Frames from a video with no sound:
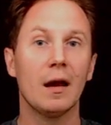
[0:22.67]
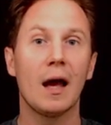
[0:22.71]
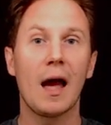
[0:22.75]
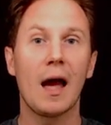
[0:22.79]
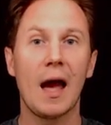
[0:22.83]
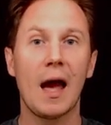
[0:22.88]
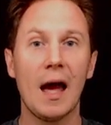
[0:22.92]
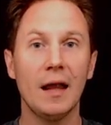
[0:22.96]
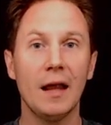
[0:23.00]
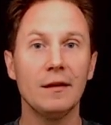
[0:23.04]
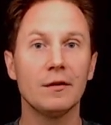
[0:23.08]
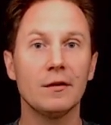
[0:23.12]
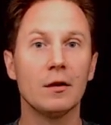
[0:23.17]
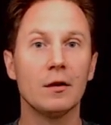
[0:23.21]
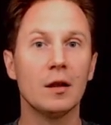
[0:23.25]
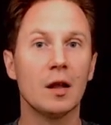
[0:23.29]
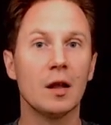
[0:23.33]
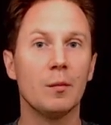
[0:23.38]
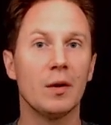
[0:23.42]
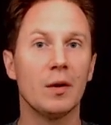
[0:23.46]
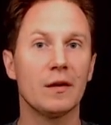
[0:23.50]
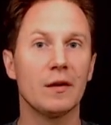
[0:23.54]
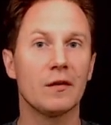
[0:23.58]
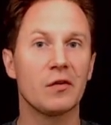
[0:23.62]
and the
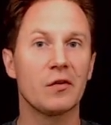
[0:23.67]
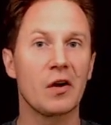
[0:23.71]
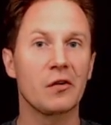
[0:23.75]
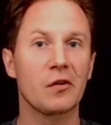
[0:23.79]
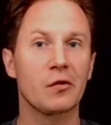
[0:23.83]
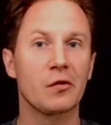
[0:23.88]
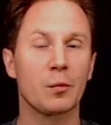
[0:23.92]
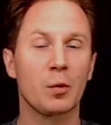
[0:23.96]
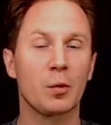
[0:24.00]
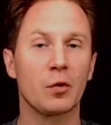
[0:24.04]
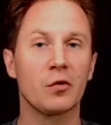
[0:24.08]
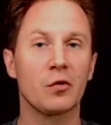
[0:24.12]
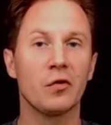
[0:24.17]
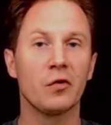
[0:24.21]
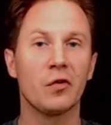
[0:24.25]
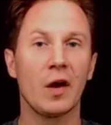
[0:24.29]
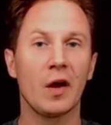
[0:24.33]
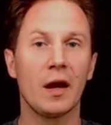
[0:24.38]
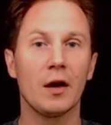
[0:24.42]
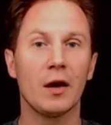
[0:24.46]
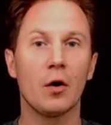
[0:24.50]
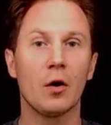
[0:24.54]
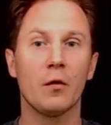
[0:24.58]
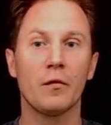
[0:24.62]
limit as x approaches
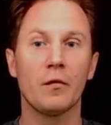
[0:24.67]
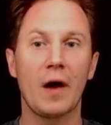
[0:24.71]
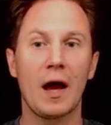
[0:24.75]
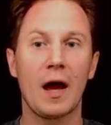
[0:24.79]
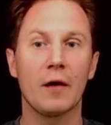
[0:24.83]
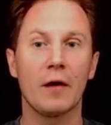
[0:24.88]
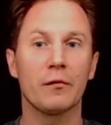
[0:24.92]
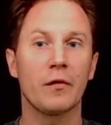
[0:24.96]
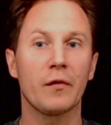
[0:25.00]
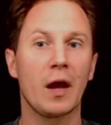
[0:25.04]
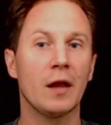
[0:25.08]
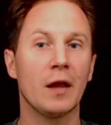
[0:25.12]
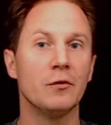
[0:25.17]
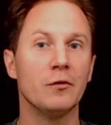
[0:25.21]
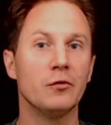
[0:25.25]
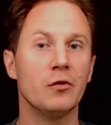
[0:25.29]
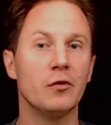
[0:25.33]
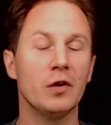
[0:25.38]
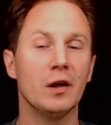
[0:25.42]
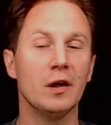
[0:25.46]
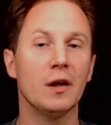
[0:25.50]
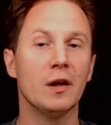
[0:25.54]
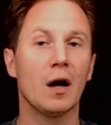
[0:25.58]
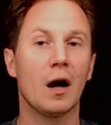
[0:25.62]
a of f and
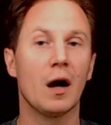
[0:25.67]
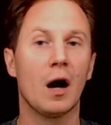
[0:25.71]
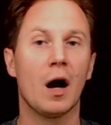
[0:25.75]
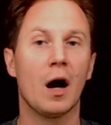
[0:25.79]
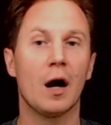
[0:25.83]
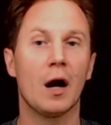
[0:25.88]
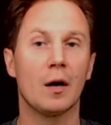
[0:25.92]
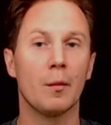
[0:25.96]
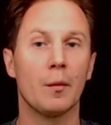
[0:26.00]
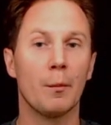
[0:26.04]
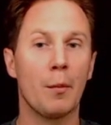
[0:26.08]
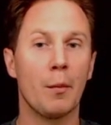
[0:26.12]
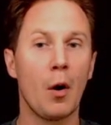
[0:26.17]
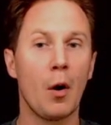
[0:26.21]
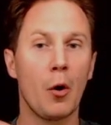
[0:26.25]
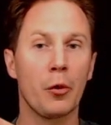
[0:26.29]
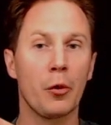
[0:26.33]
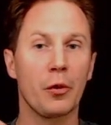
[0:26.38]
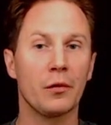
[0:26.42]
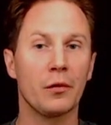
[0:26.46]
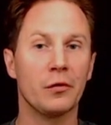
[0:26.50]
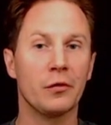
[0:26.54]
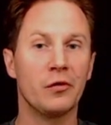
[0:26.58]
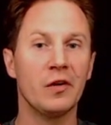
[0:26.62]
g are
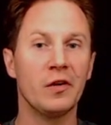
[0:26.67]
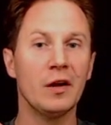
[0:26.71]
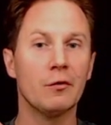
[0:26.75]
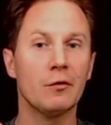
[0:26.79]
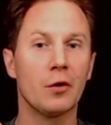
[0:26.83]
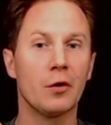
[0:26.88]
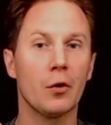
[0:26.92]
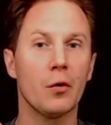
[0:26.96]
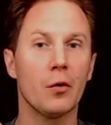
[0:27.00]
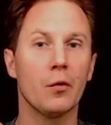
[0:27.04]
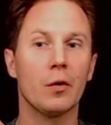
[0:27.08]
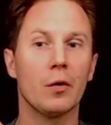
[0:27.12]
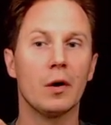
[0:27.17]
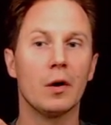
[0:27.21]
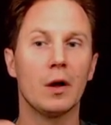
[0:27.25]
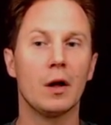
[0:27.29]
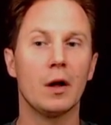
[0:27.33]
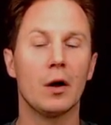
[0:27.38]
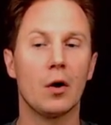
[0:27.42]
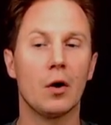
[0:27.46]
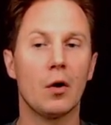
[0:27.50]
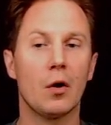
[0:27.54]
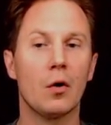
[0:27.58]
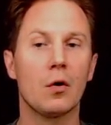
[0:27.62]
both zero
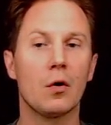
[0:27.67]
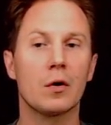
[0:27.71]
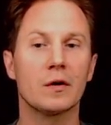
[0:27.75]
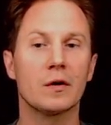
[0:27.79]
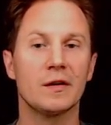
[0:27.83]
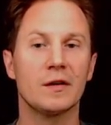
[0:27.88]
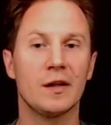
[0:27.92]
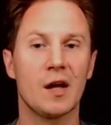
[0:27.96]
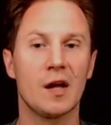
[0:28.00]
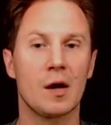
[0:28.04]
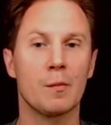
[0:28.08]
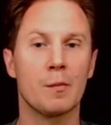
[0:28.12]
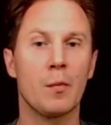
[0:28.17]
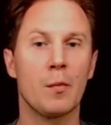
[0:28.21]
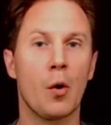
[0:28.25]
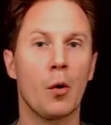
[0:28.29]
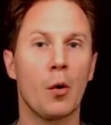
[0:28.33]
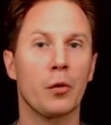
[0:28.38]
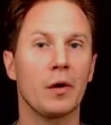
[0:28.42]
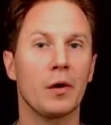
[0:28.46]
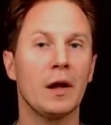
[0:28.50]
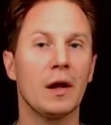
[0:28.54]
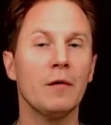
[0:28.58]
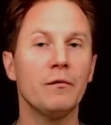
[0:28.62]
or they are
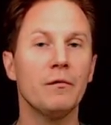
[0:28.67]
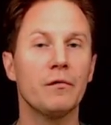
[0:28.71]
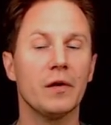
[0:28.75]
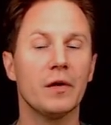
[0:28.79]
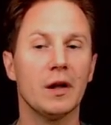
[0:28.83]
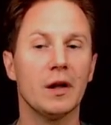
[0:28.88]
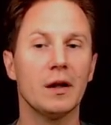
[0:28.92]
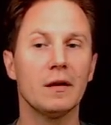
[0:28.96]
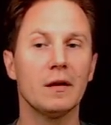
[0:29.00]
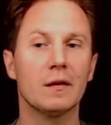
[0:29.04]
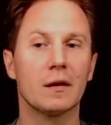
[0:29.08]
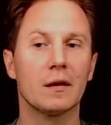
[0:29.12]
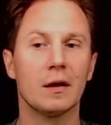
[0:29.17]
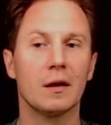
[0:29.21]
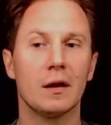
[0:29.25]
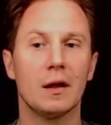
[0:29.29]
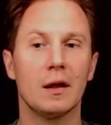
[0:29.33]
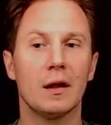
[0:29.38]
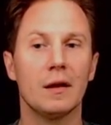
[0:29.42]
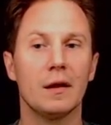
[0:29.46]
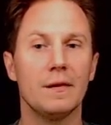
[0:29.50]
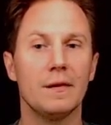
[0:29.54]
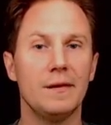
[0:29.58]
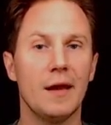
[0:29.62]
both infinite,
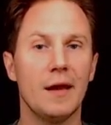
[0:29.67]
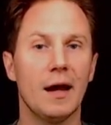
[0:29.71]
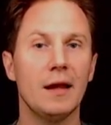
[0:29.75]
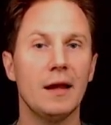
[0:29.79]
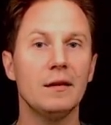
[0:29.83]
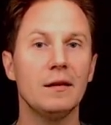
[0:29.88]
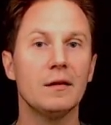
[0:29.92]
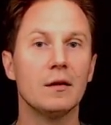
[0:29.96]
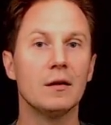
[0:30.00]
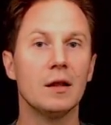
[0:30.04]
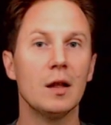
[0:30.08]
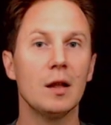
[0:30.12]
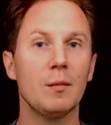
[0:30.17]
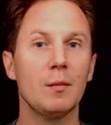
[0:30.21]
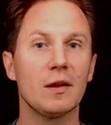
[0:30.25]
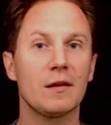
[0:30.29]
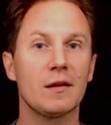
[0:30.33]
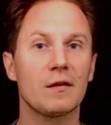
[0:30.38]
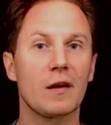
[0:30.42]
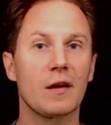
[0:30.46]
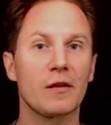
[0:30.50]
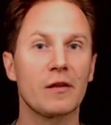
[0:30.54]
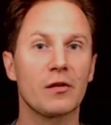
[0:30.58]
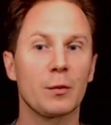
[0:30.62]
then the limit
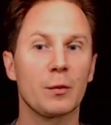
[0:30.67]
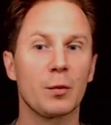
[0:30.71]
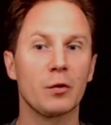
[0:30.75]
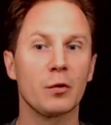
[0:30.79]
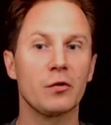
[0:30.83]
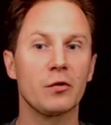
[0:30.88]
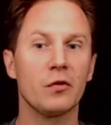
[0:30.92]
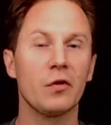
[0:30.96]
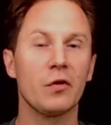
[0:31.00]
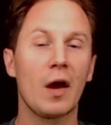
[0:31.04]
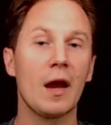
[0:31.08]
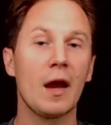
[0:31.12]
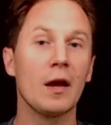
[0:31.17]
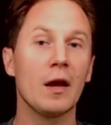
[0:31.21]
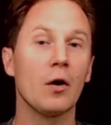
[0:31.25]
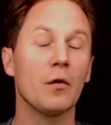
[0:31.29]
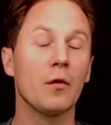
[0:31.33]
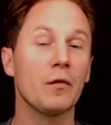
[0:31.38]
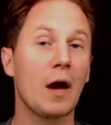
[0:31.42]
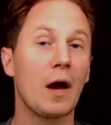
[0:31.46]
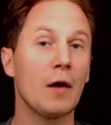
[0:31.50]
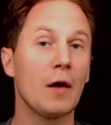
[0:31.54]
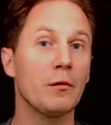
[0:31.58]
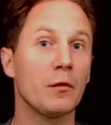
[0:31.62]
as x approaches a
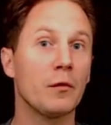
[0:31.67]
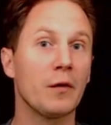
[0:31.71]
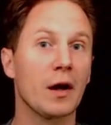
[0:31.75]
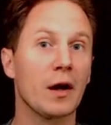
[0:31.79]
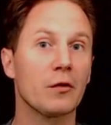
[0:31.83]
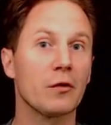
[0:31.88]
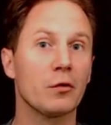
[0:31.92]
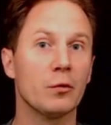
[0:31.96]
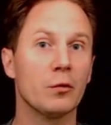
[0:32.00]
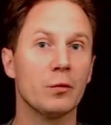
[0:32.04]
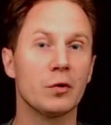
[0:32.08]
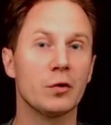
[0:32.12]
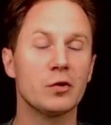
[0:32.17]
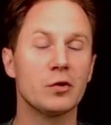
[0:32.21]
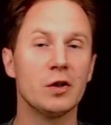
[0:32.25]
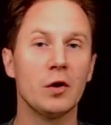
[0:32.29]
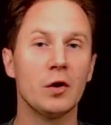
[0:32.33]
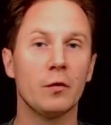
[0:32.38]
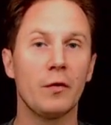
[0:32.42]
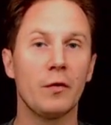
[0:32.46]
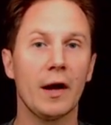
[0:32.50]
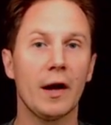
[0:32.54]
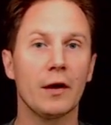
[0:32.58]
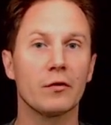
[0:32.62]
of f of x over g
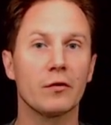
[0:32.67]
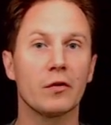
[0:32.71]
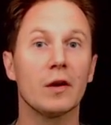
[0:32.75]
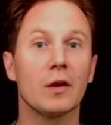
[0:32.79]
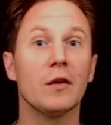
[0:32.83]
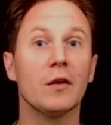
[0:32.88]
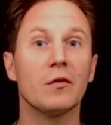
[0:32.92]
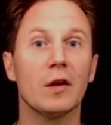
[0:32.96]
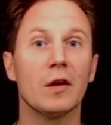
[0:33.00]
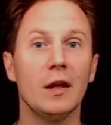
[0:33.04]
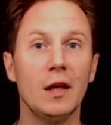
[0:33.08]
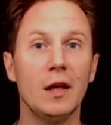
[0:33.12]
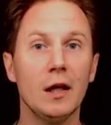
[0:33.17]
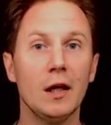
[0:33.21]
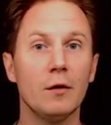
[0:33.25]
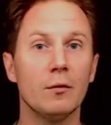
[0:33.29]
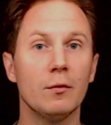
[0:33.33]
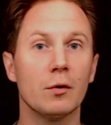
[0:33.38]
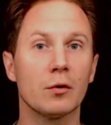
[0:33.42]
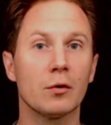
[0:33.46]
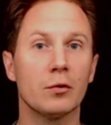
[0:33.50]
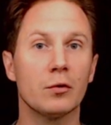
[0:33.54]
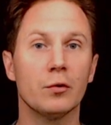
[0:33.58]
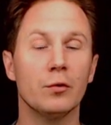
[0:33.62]
of x is
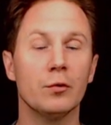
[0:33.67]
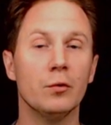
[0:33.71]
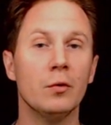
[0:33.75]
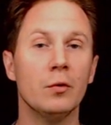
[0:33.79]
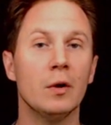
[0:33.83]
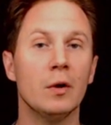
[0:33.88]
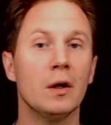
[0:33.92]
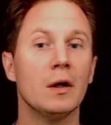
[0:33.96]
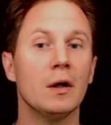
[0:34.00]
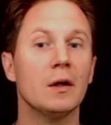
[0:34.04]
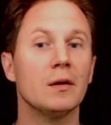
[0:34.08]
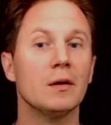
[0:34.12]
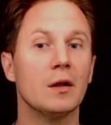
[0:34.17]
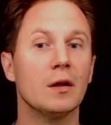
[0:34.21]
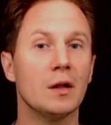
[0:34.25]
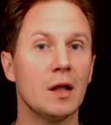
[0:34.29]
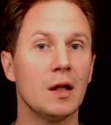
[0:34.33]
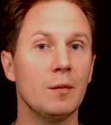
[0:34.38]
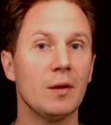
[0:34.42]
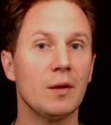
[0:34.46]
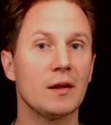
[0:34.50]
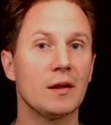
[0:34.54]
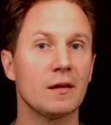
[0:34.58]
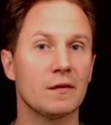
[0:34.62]
equal to the
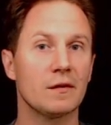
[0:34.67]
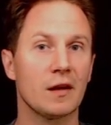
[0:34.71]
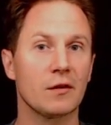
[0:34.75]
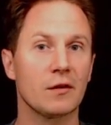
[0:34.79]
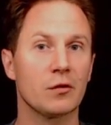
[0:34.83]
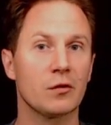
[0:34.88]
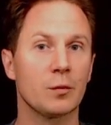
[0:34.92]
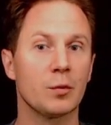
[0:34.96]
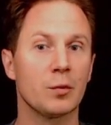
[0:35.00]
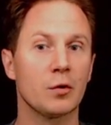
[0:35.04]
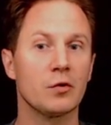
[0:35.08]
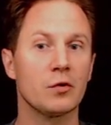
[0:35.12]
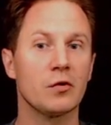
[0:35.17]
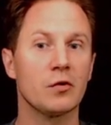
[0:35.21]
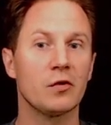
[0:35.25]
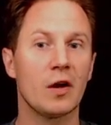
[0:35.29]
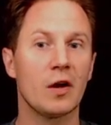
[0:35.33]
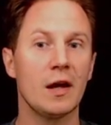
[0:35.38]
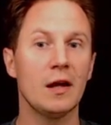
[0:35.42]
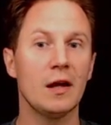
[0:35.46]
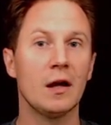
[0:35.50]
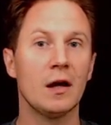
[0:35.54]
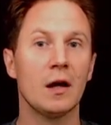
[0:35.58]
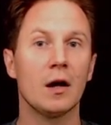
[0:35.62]
limit as x approaches
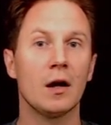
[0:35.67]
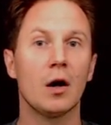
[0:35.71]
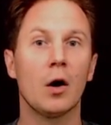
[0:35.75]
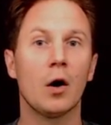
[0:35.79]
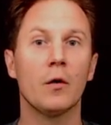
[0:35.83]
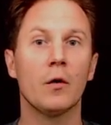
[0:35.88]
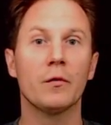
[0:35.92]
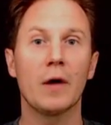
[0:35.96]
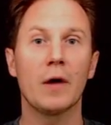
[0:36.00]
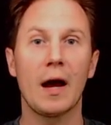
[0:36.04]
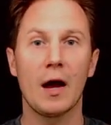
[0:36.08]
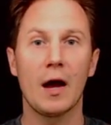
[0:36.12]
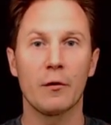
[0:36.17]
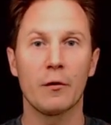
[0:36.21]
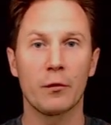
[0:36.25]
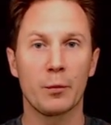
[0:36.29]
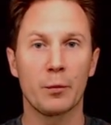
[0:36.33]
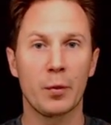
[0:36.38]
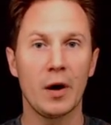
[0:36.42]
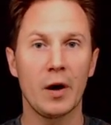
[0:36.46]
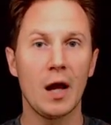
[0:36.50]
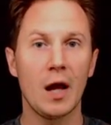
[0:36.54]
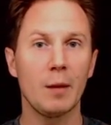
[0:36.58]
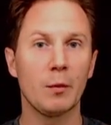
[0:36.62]
a of f
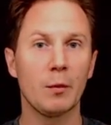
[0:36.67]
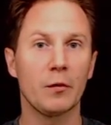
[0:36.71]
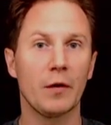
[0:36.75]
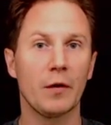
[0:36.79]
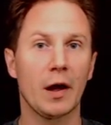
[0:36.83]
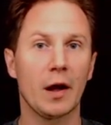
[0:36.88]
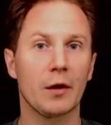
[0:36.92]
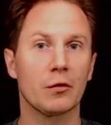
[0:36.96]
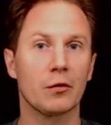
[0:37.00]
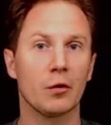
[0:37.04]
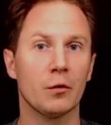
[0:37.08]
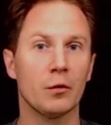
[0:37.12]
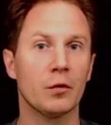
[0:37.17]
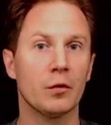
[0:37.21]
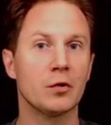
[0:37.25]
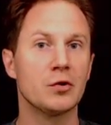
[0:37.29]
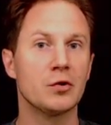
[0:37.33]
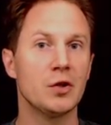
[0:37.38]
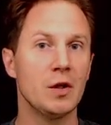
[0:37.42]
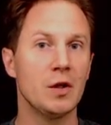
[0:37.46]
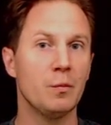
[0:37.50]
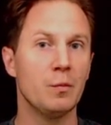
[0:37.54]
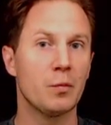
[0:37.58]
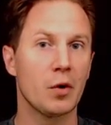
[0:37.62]
prime of x over
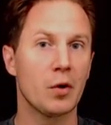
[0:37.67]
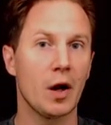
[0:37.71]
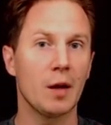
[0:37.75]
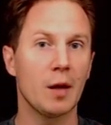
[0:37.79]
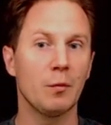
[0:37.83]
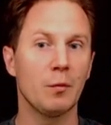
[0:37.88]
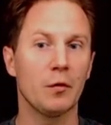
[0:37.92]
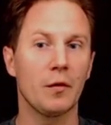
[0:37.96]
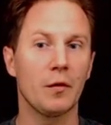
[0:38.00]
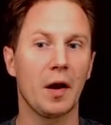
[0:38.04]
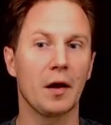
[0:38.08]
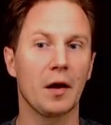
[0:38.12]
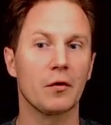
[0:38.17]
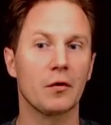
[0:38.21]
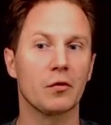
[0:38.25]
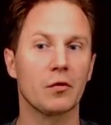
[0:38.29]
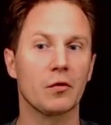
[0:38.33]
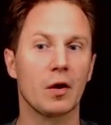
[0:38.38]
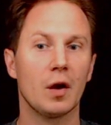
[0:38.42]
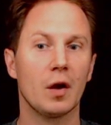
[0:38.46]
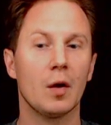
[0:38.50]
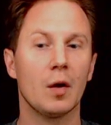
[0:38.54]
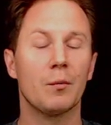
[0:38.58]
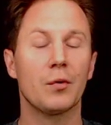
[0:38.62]
g prime of x,
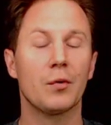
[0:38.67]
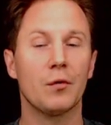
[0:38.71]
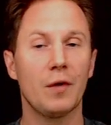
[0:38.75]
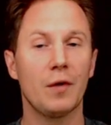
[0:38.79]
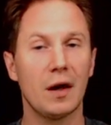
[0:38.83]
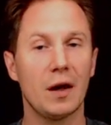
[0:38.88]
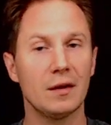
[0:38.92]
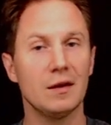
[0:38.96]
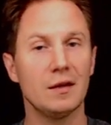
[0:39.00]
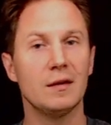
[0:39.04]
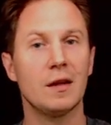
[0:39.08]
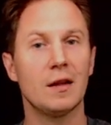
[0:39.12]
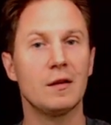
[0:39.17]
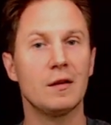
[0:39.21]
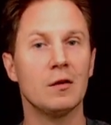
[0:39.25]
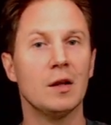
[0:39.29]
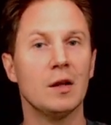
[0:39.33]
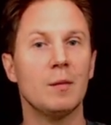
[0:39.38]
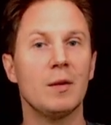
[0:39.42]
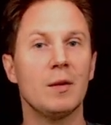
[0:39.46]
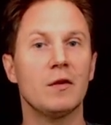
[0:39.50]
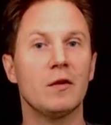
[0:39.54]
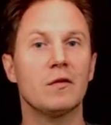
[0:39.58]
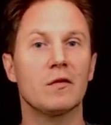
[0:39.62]
provided that the
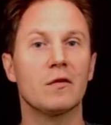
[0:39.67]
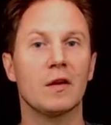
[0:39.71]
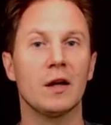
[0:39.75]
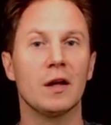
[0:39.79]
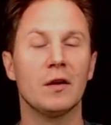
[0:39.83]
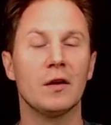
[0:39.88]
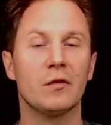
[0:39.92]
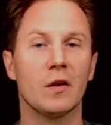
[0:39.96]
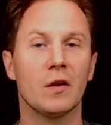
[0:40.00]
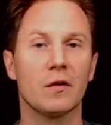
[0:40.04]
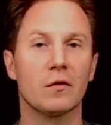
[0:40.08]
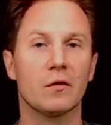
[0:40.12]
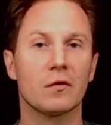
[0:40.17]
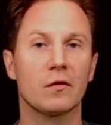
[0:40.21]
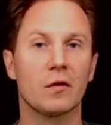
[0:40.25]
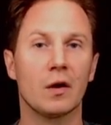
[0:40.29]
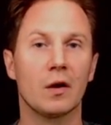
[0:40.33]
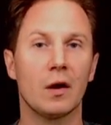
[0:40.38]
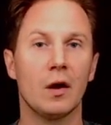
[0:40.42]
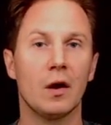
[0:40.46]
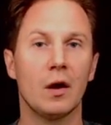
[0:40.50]
limits exist.